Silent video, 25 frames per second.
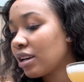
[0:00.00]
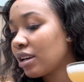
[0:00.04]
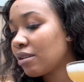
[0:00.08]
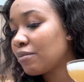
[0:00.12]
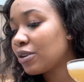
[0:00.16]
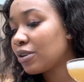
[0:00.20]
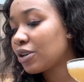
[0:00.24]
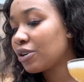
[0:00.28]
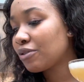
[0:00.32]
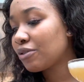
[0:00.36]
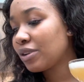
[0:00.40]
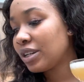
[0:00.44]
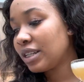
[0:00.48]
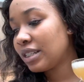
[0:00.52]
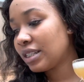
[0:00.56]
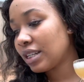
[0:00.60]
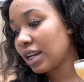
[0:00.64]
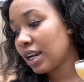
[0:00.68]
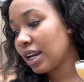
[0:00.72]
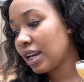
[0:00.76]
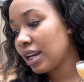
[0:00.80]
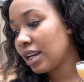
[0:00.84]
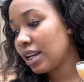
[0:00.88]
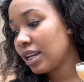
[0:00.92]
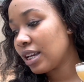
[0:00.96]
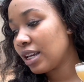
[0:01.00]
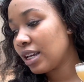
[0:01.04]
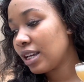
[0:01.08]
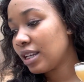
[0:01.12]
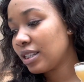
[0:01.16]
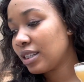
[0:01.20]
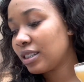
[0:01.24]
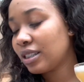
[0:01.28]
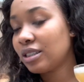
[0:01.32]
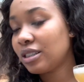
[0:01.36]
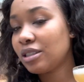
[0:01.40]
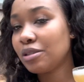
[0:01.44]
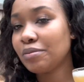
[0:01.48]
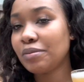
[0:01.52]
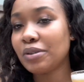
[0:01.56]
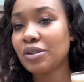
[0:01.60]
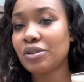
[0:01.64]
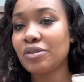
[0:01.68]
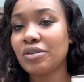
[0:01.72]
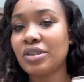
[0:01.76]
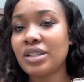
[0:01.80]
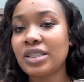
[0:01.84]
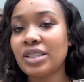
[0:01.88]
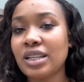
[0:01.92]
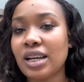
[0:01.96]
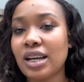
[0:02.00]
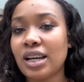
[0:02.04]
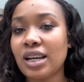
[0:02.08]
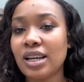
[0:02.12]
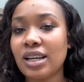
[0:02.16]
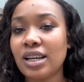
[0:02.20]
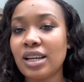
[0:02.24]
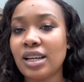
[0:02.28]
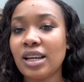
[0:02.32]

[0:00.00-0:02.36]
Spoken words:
A margarita. Is this a margarita?